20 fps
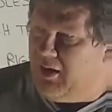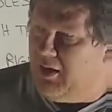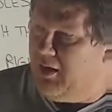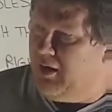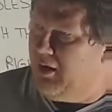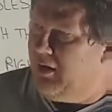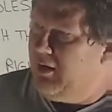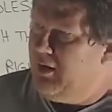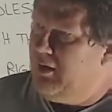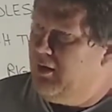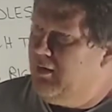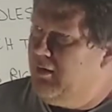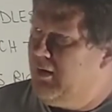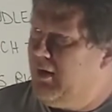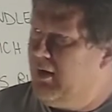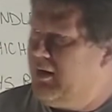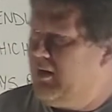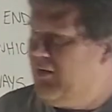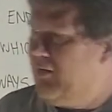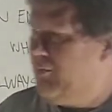
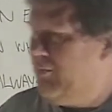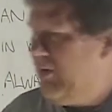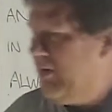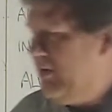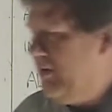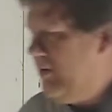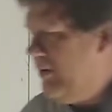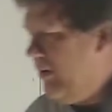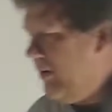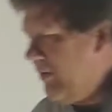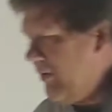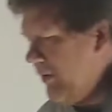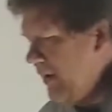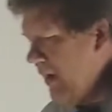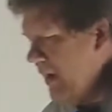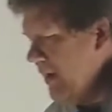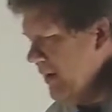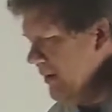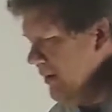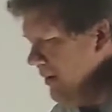I guess we could call
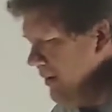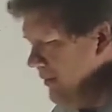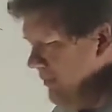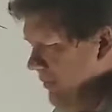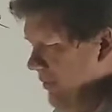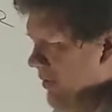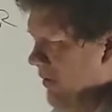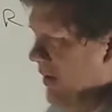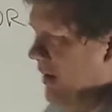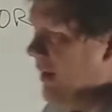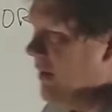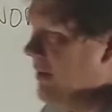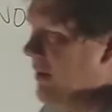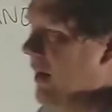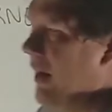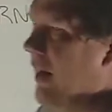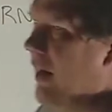that a thing